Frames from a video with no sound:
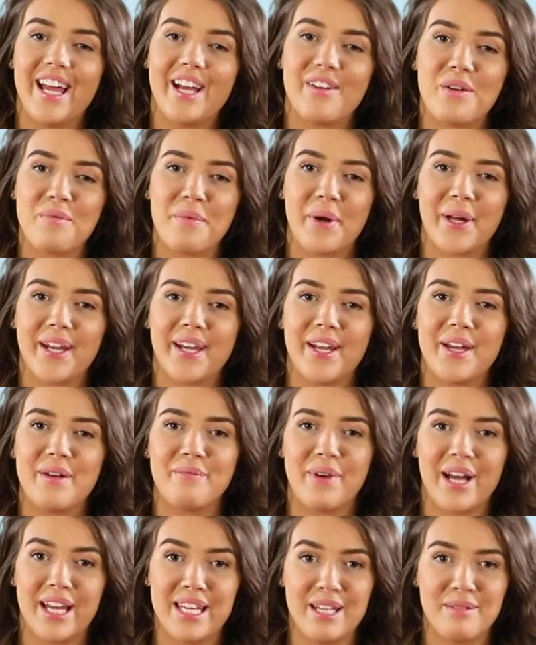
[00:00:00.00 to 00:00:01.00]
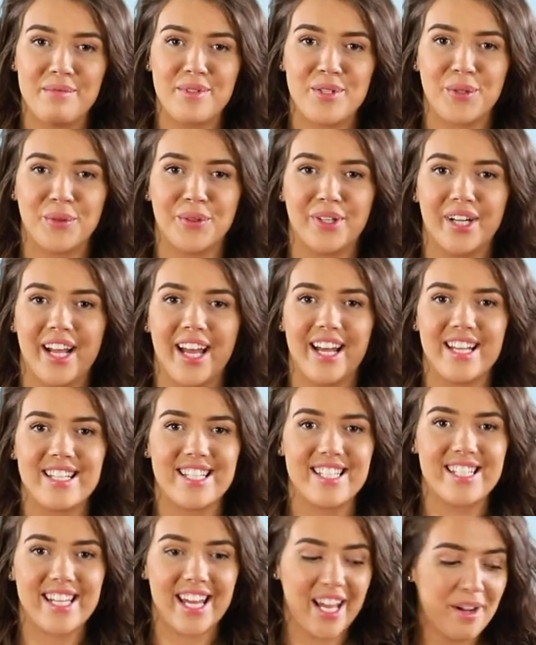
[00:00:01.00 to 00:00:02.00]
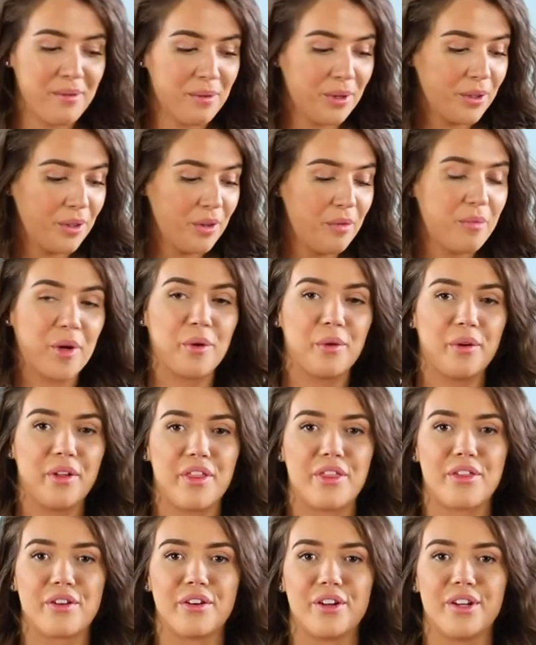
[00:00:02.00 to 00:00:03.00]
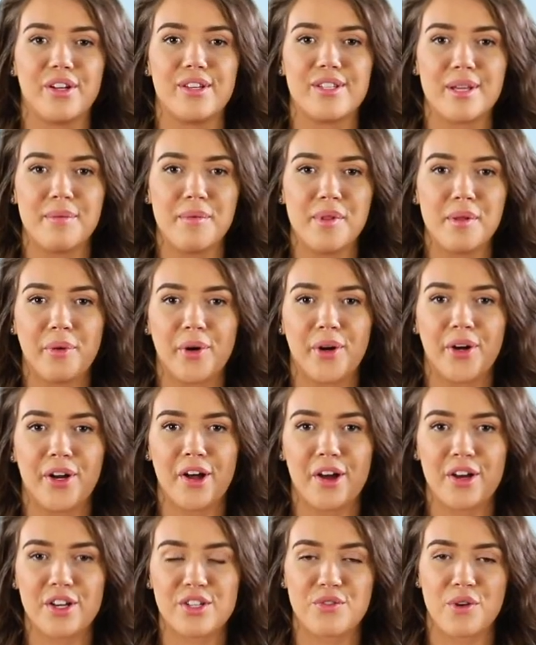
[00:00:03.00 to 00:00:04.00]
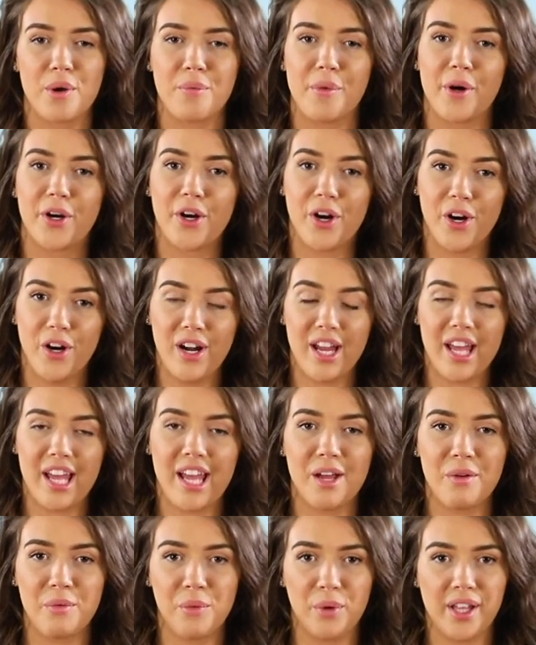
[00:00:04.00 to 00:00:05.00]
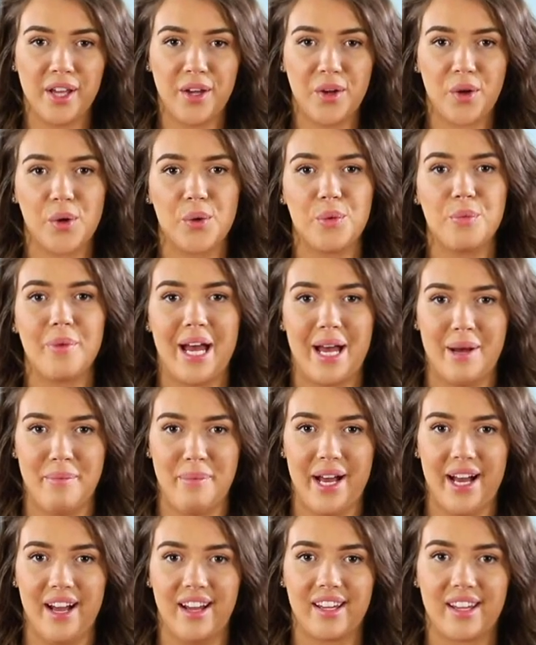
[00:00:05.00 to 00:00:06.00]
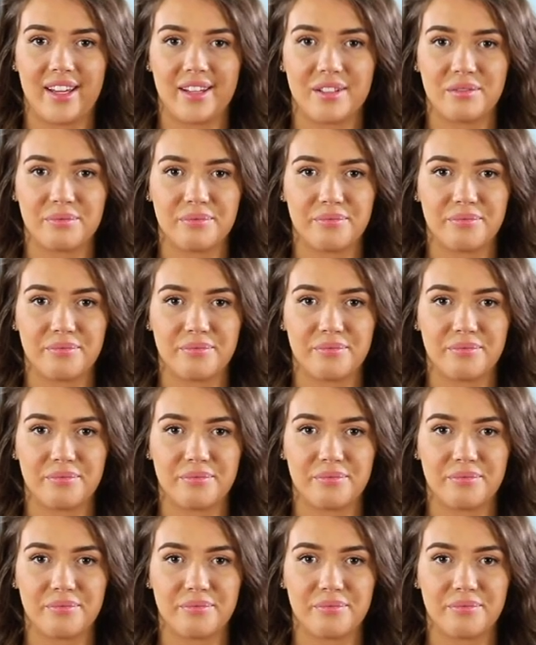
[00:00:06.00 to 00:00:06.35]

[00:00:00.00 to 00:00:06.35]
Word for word: Hey everybody, my name's Tori and today we're going to be going through some of the products from our Curly and Woolly Coat Pet Pack.